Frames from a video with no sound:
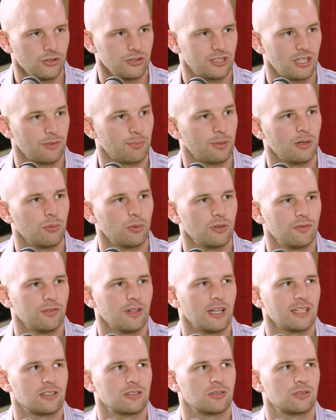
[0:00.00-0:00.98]
and stuff, but I would have
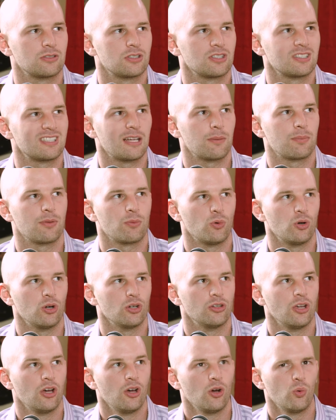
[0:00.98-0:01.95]
liked it to set up the
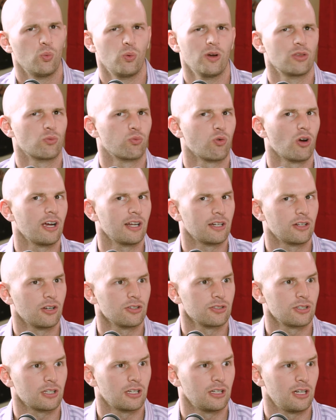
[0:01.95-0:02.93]
world with Ryan
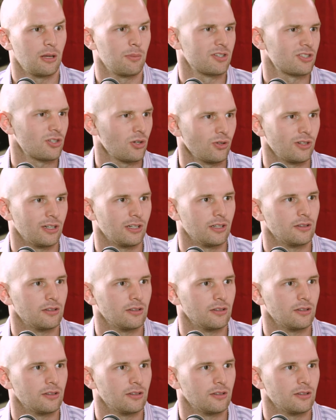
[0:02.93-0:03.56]
Gosling and Emma Stone in it.